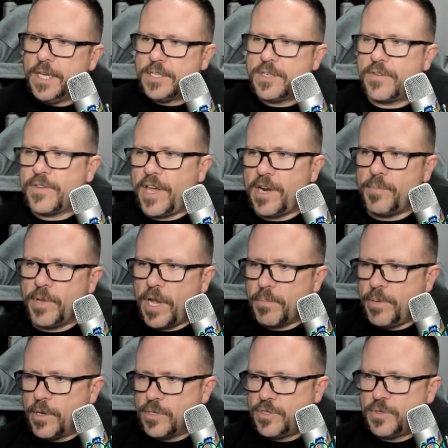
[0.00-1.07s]
So I've got a blog
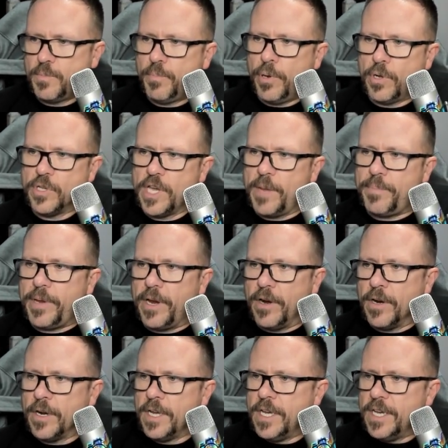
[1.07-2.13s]
post pulled up
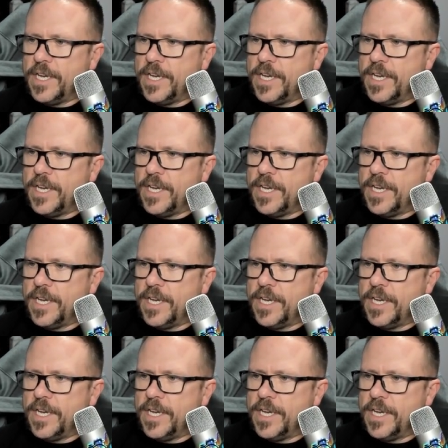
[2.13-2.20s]
here.